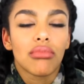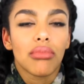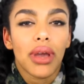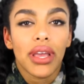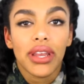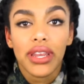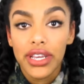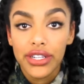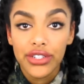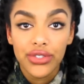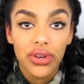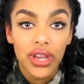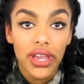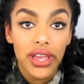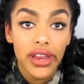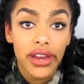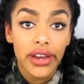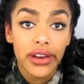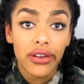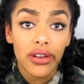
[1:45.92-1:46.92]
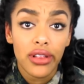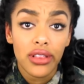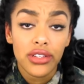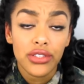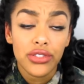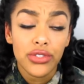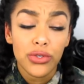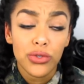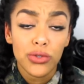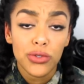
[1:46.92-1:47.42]
my natural hair
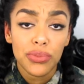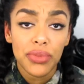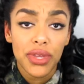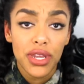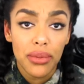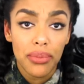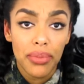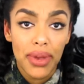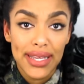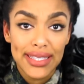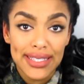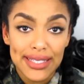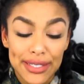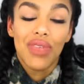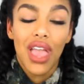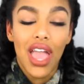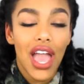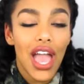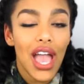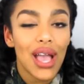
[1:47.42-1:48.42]
color suits me the best.